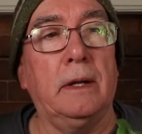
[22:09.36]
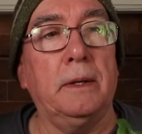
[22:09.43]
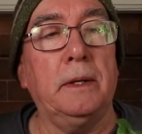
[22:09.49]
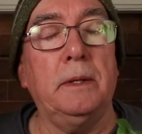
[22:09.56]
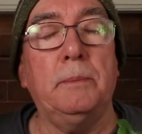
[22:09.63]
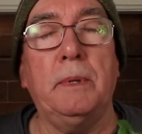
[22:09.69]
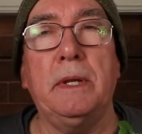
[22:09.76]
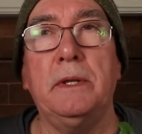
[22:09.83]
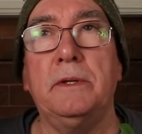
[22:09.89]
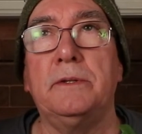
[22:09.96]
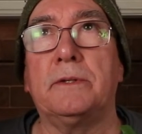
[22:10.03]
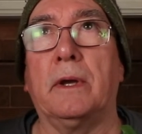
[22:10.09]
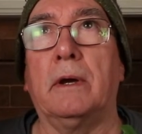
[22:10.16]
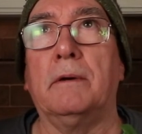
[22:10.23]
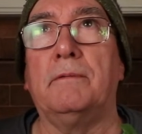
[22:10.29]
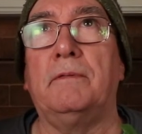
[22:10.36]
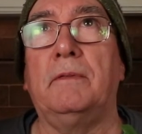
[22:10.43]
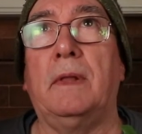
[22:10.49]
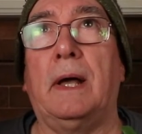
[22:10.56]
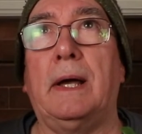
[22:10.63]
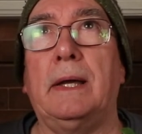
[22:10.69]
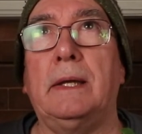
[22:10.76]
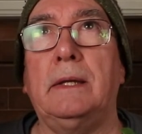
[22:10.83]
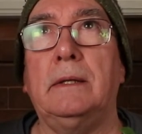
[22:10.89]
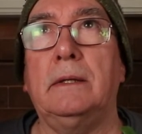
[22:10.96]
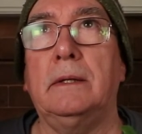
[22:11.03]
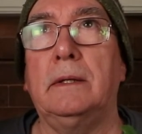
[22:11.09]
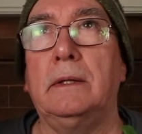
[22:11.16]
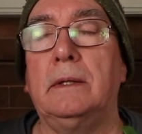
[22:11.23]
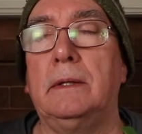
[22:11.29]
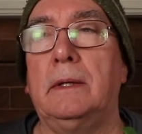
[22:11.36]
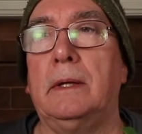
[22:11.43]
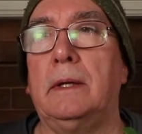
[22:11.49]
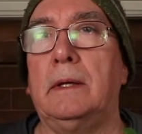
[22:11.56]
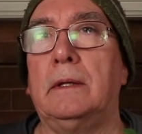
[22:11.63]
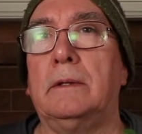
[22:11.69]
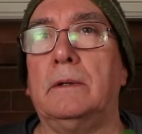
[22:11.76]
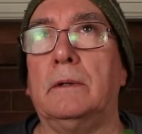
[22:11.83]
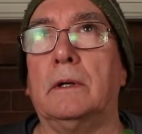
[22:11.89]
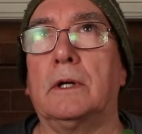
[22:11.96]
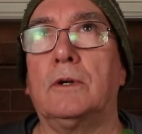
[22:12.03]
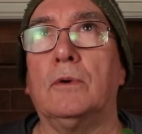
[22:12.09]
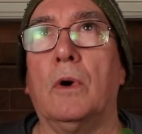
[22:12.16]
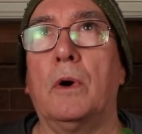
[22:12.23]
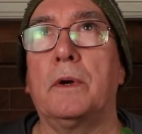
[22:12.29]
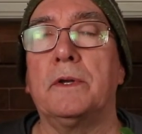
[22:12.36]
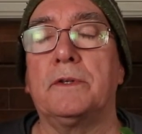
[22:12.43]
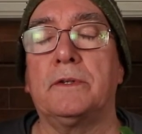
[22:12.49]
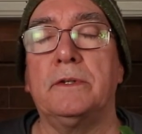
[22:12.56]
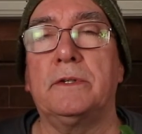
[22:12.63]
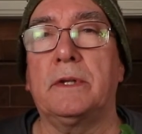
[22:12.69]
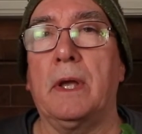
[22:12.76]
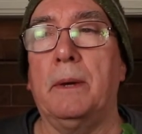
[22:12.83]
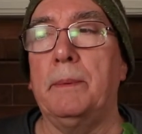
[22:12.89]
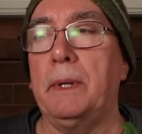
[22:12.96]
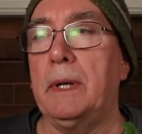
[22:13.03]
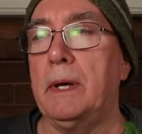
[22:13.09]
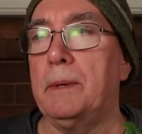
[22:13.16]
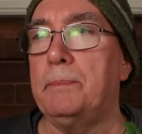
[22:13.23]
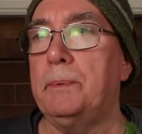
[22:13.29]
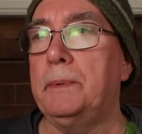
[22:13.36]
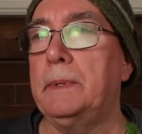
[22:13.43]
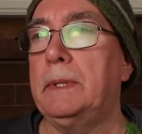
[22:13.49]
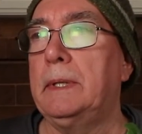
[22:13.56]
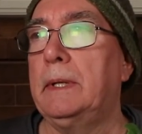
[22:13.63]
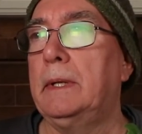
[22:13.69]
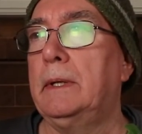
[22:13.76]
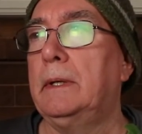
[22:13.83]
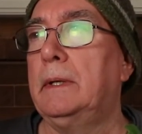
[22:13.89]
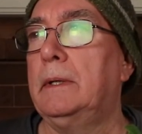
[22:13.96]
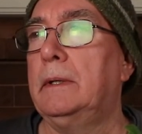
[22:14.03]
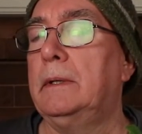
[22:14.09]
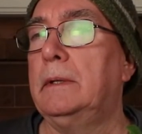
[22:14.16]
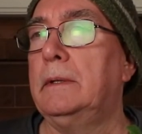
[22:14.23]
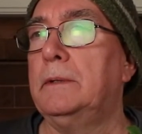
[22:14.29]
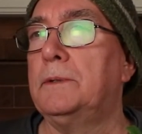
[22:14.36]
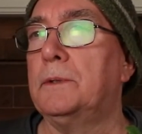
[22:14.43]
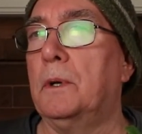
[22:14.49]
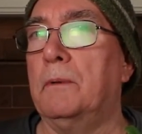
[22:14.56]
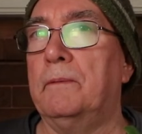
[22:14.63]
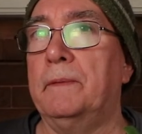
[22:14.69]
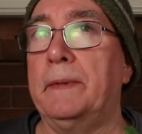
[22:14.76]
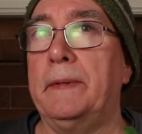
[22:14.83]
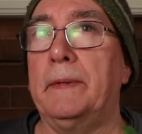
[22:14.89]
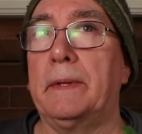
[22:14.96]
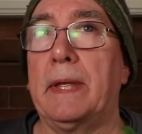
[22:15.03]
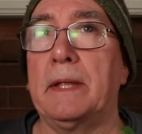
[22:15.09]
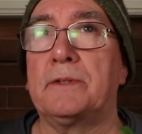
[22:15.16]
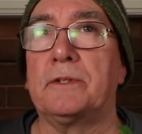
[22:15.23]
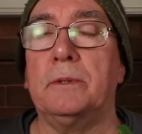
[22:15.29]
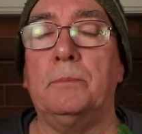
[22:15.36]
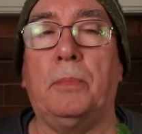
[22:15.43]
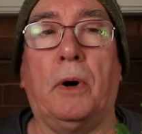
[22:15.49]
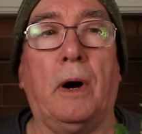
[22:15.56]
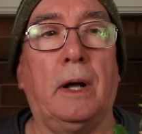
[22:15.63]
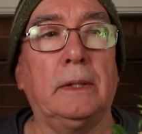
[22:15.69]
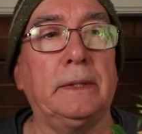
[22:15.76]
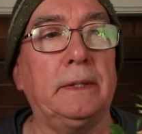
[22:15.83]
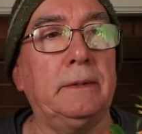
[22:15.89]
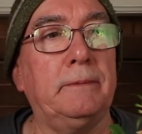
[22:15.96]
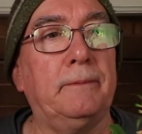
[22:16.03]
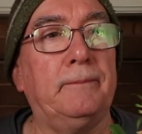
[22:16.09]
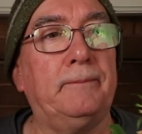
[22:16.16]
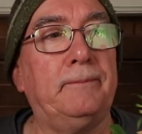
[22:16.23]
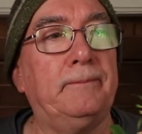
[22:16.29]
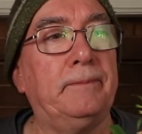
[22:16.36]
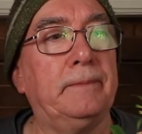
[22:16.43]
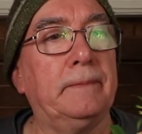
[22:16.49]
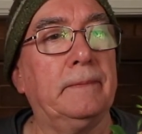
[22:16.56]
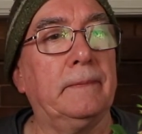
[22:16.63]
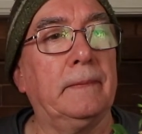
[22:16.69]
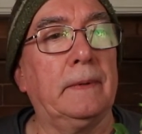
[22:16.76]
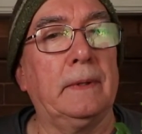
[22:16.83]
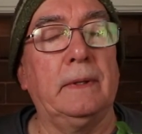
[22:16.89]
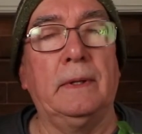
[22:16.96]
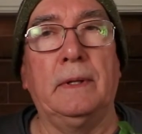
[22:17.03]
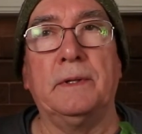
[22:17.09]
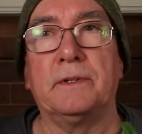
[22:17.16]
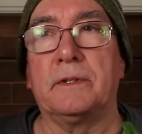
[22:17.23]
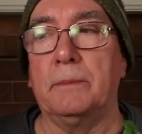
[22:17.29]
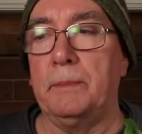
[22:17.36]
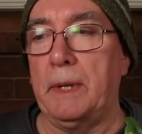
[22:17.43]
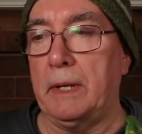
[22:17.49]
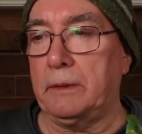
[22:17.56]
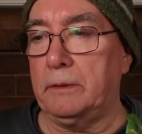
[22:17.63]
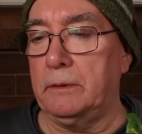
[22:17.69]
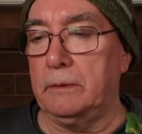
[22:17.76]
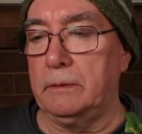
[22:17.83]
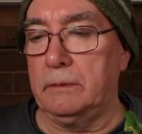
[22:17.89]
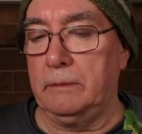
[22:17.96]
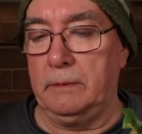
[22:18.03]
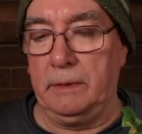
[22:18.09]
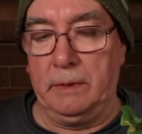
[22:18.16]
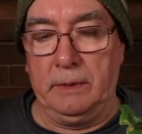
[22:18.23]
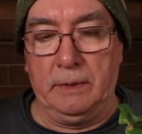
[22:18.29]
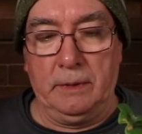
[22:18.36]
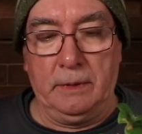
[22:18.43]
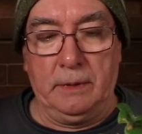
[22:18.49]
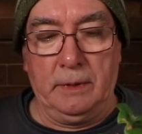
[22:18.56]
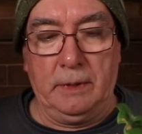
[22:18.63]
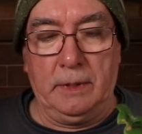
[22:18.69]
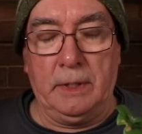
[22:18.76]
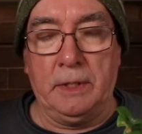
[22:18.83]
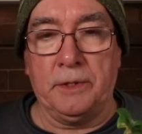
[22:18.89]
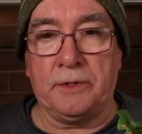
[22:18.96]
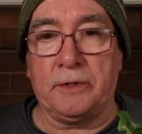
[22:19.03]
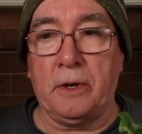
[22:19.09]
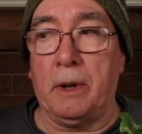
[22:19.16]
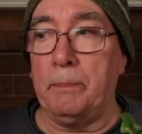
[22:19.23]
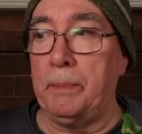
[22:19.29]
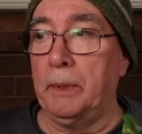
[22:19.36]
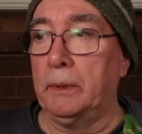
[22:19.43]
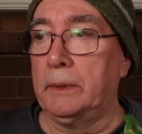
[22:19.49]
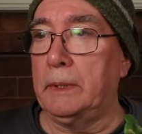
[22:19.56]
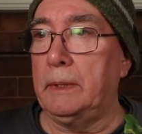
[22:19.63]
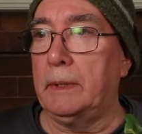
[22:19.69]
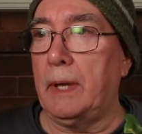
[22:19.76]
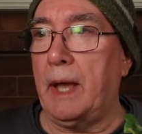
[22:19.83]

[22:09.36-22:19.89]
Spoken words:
Honeybees are flying. There are crocuses coming up. So hopefully they'll get some pollen and some nectar and start building the